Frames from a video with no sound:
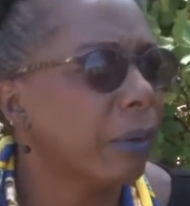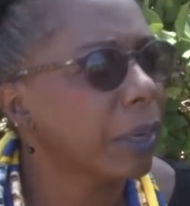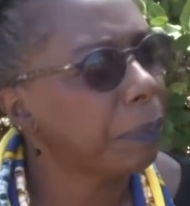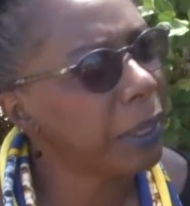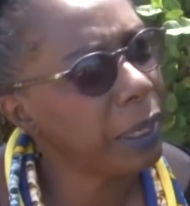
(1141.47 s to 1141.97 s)

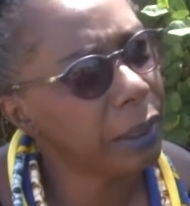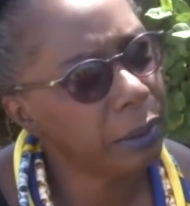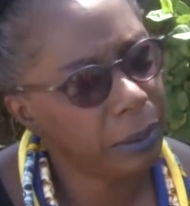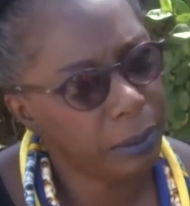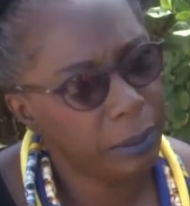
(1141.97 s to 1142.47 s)
Eric Payne.
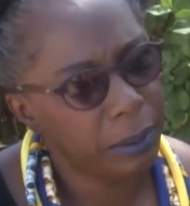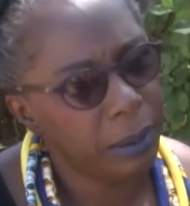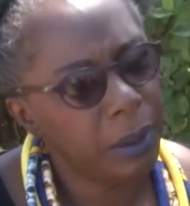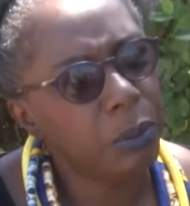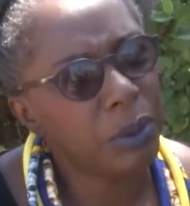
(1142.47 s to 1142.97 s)

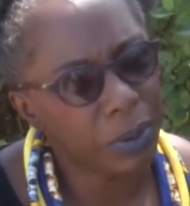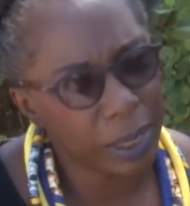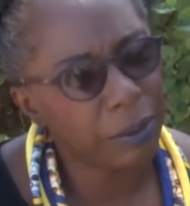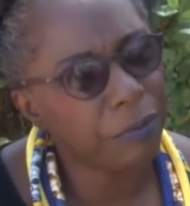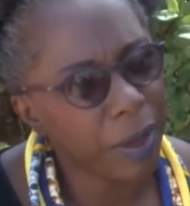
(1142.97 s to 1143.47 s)
He was
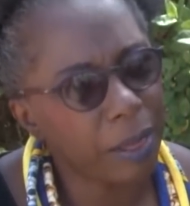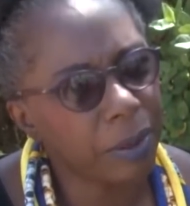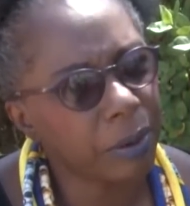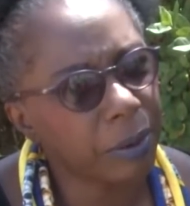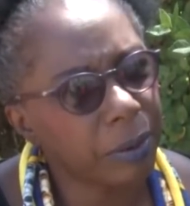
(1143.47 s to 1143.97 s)
like a
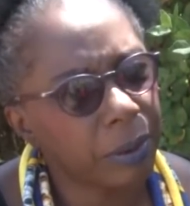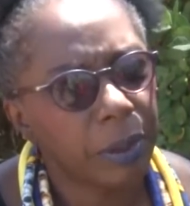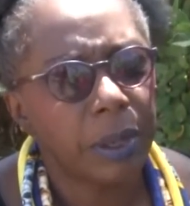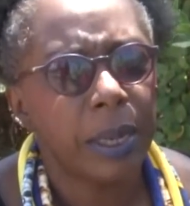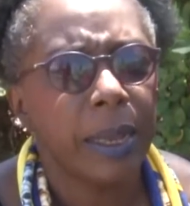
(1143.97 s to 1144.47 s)
father.
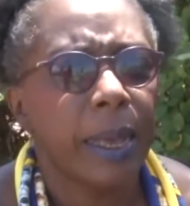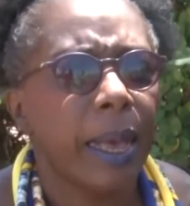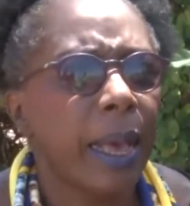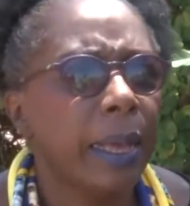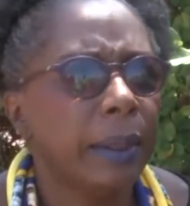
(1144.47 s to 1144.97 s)

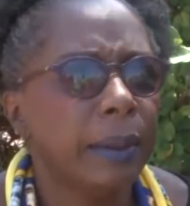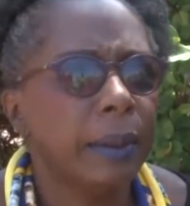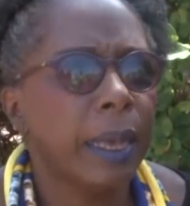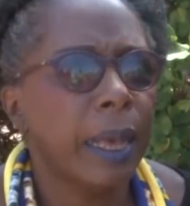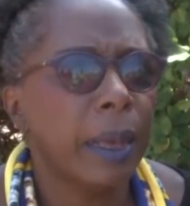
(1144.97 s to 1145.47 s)

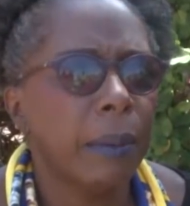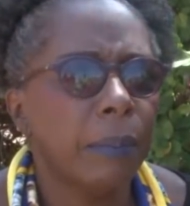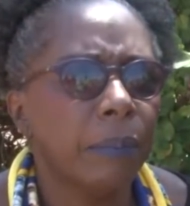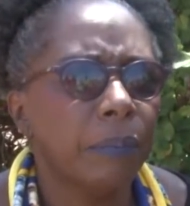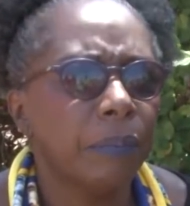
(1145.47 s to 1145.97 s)
And
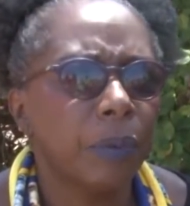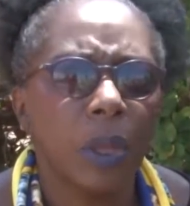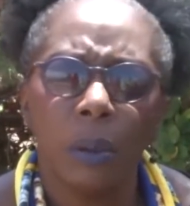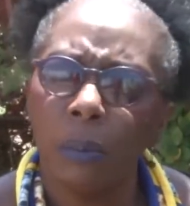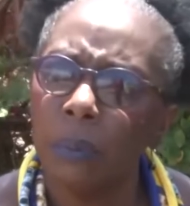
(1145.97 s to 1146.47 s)

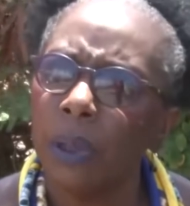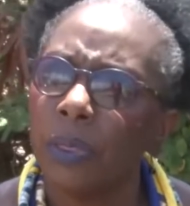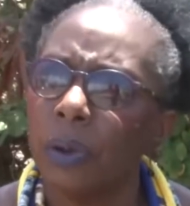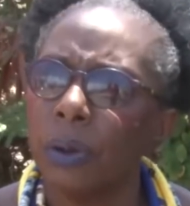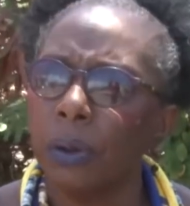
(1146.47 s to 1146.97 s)
my
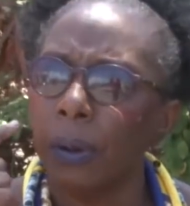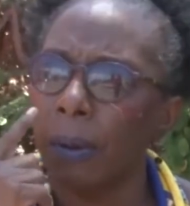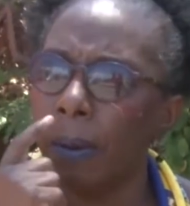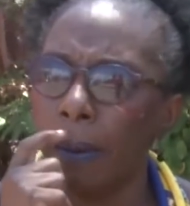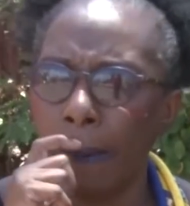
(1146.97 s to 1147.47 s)
mother
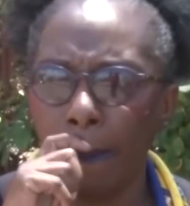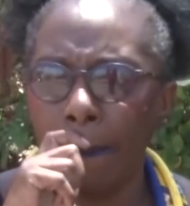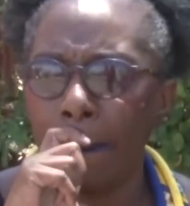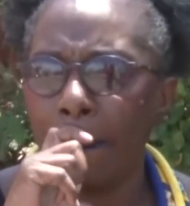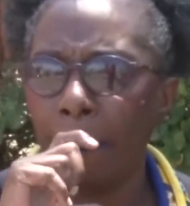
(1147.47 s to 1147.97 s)

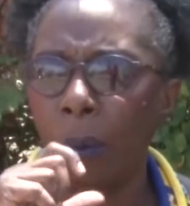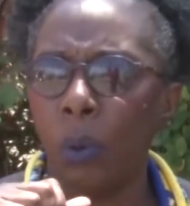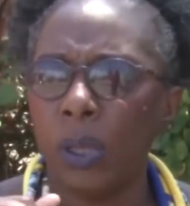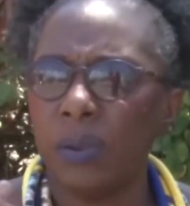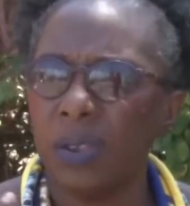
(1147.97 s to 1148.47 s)

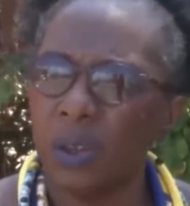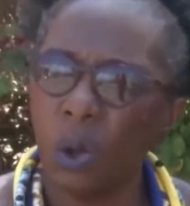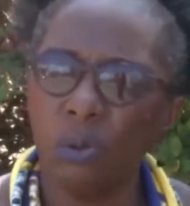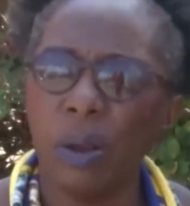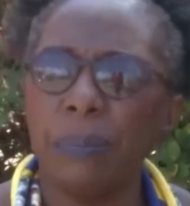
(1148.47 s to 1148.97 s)
was
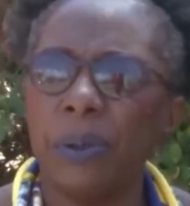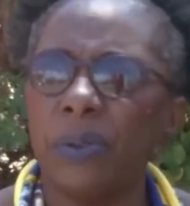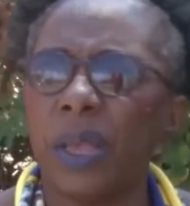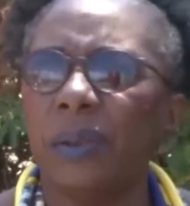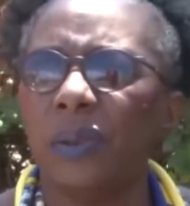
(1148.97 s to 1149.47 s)
synod
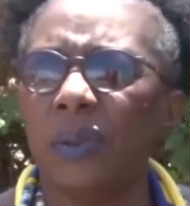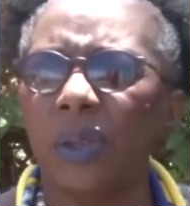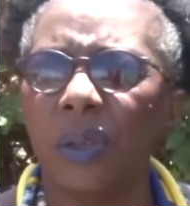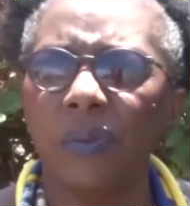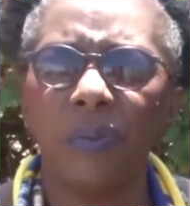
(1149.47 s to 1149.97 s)

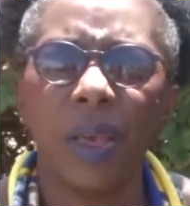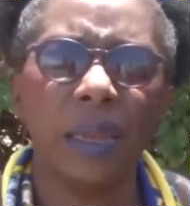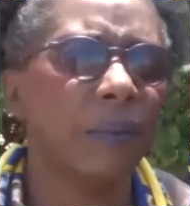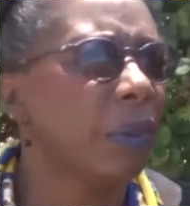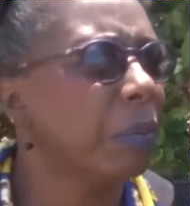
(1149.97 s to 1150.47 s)
representative,
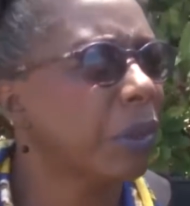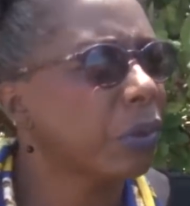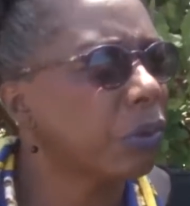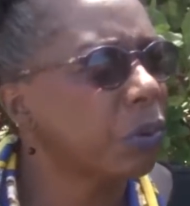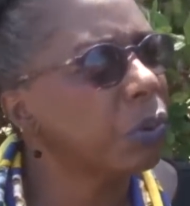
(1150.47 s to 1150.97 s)
head of the
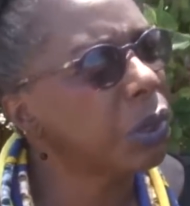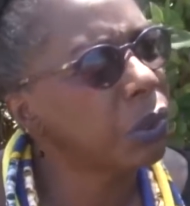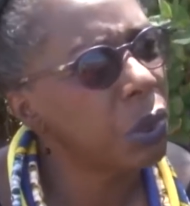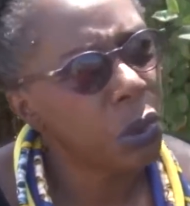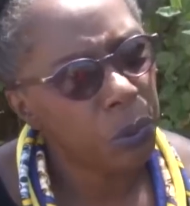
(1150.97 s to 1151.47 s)
Mothers
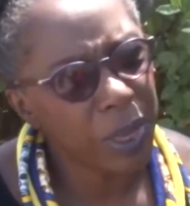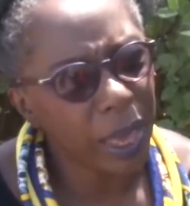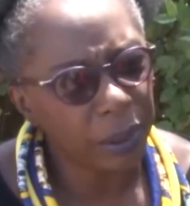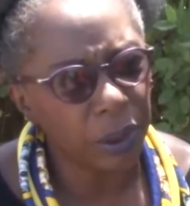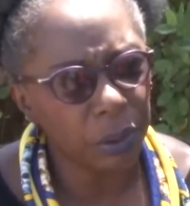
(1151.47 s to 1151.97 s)
Union. We
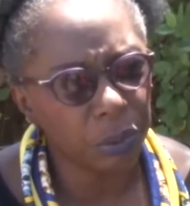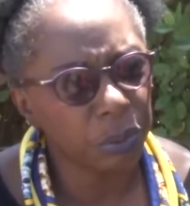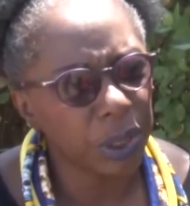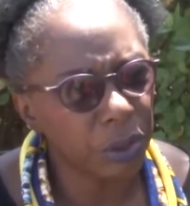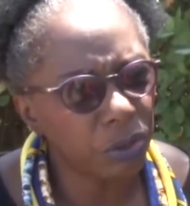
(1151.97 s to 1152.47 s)
had a
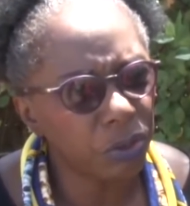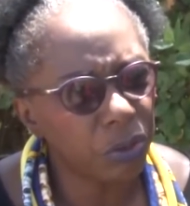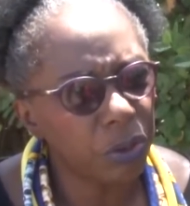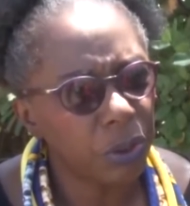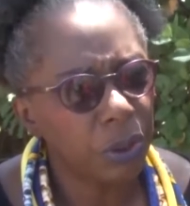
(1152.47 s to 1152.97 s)

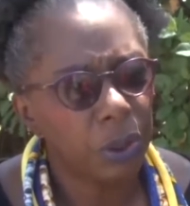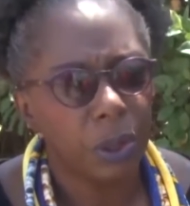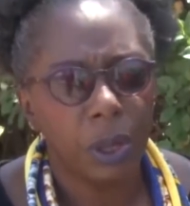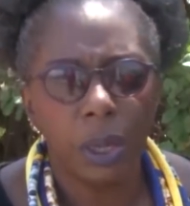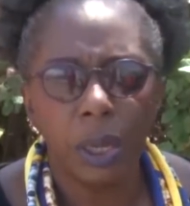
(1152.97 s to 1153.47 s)
rich
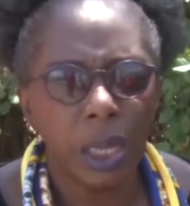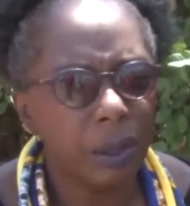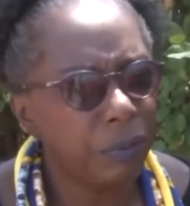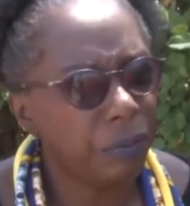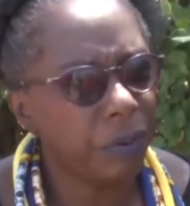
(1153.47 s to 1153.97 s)

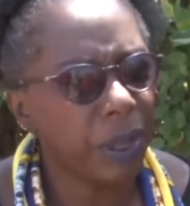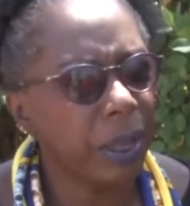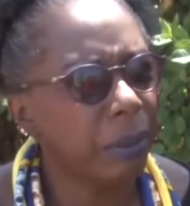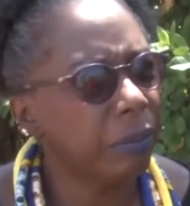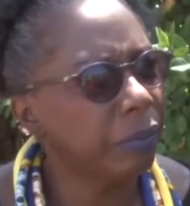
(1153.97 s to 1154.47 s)
life,
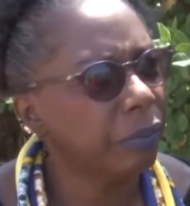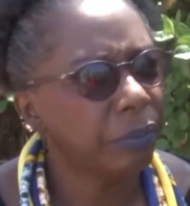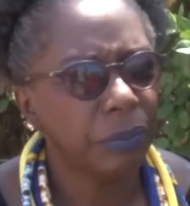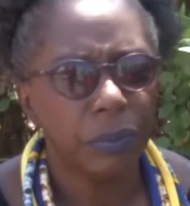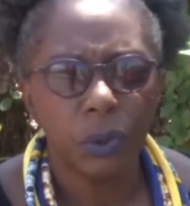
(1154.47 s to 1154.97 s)

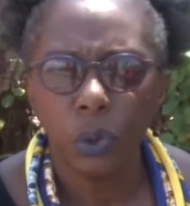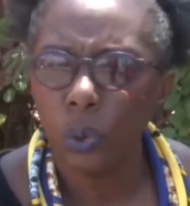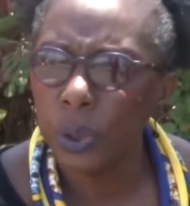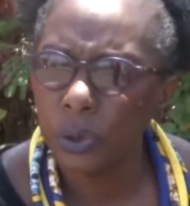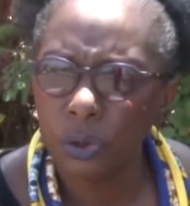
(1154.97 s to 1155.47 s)

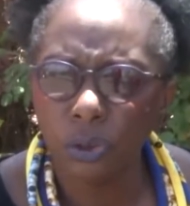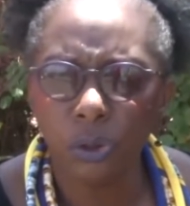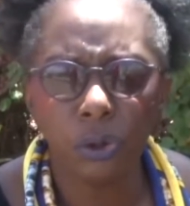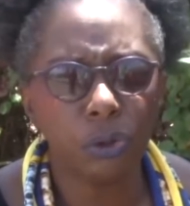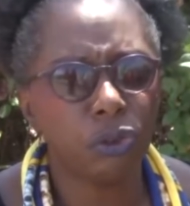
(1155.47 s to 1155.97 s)
going to
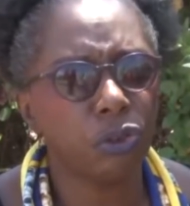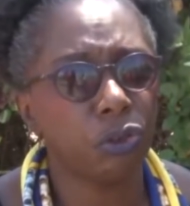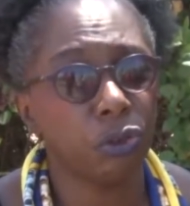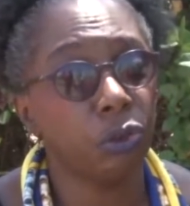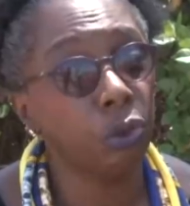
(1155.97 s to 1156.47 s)
church,
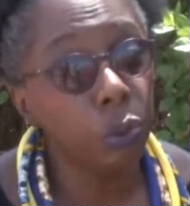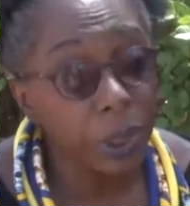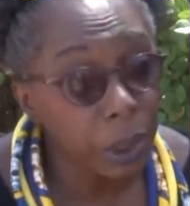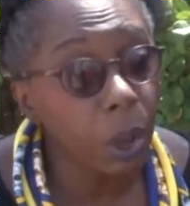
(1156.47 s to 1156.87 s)
doing